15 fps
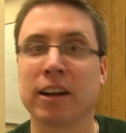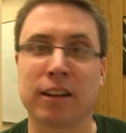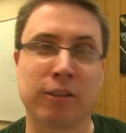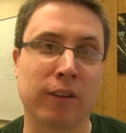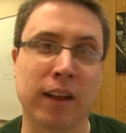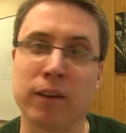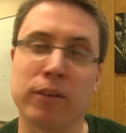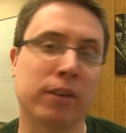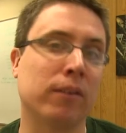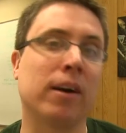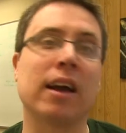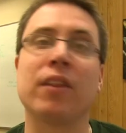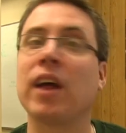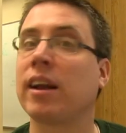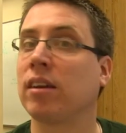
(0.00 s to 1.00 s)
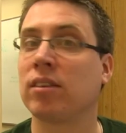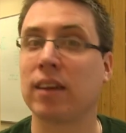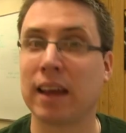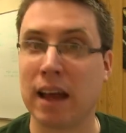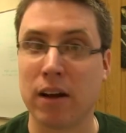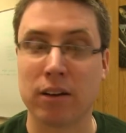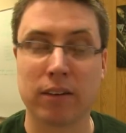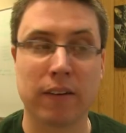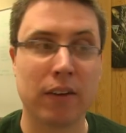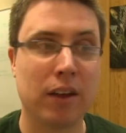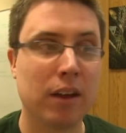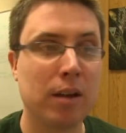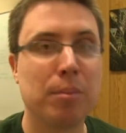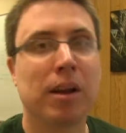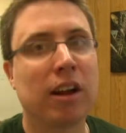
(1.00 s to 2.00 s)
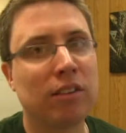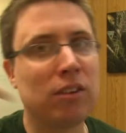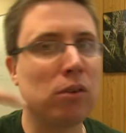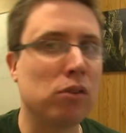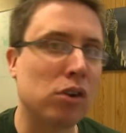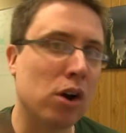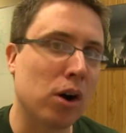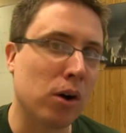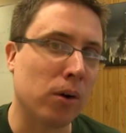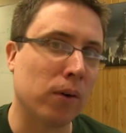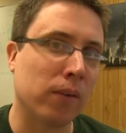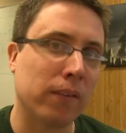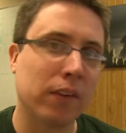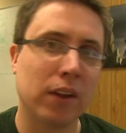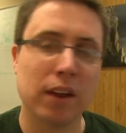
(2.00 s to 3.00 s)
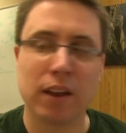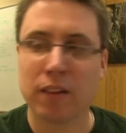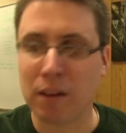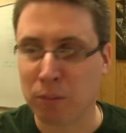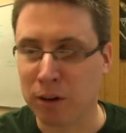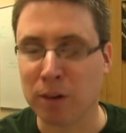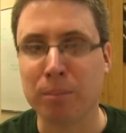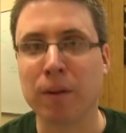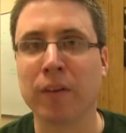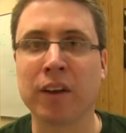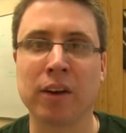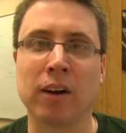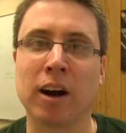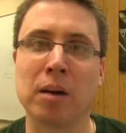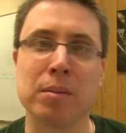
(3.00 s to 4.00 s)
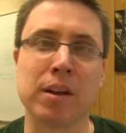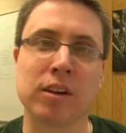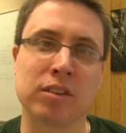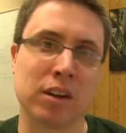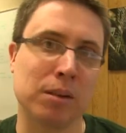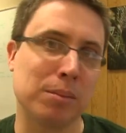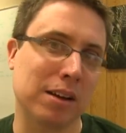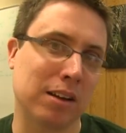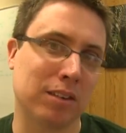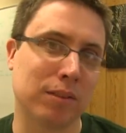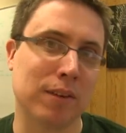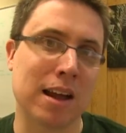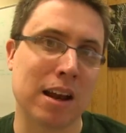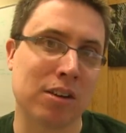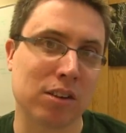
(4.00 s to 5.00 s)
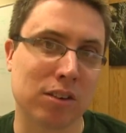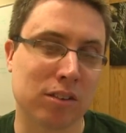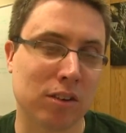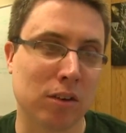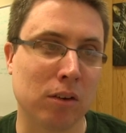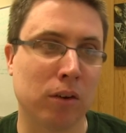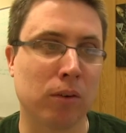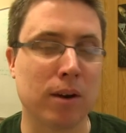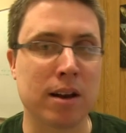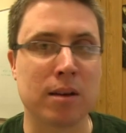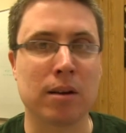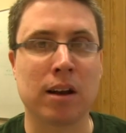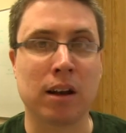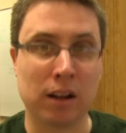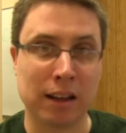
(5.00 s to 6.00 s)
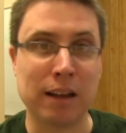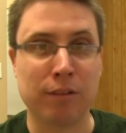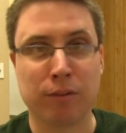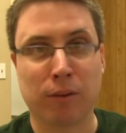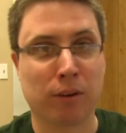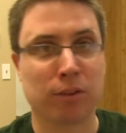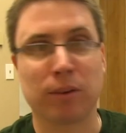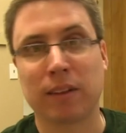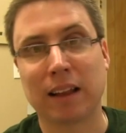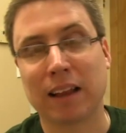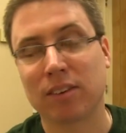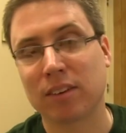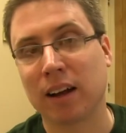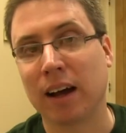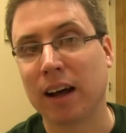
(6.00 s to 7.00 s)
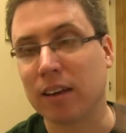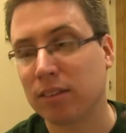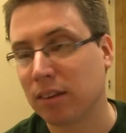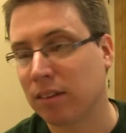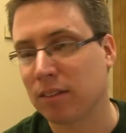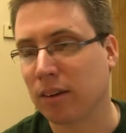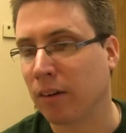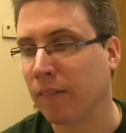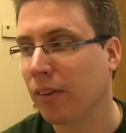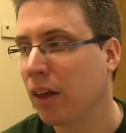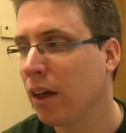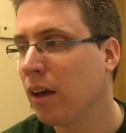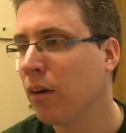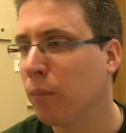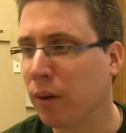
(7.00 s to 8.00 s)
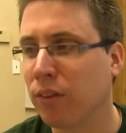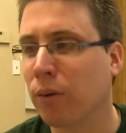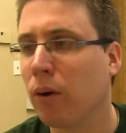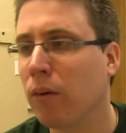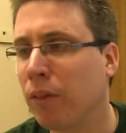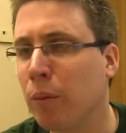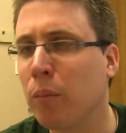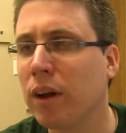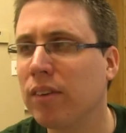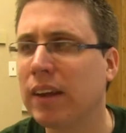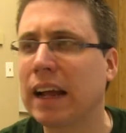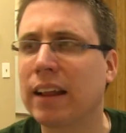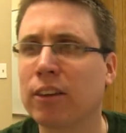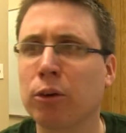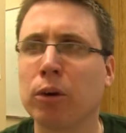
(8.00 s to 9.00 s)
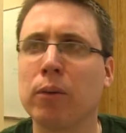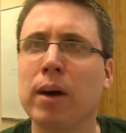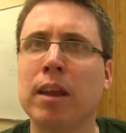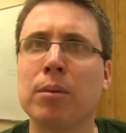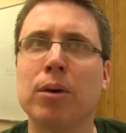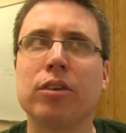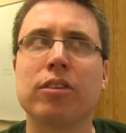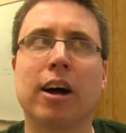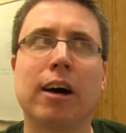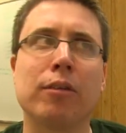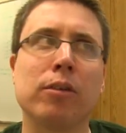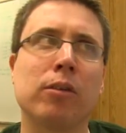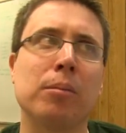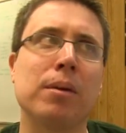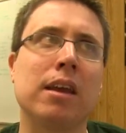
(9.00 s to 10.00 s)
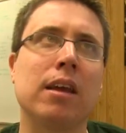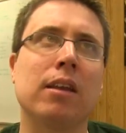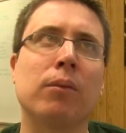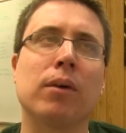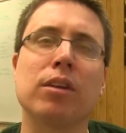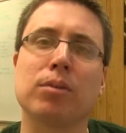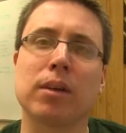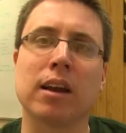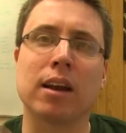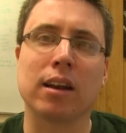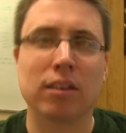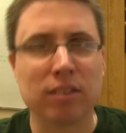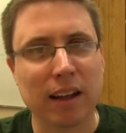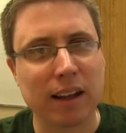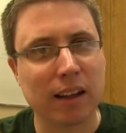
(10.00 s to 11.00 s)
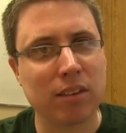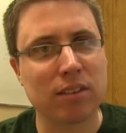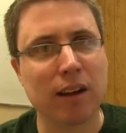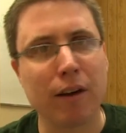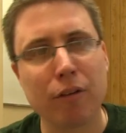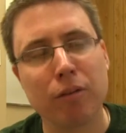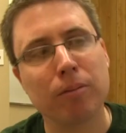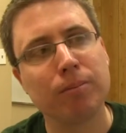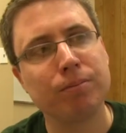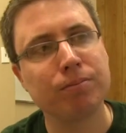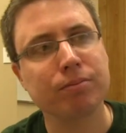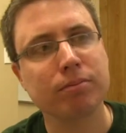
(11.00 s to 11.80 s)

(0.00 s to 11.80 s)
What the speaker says: I get to throw that one away. That doesn't count, because you know that when you're building your army, there's going to be disadvantages to creating an elite force with less guys. And so we throw the ones that get thrown away the most often will be the ones related to psychic stuff,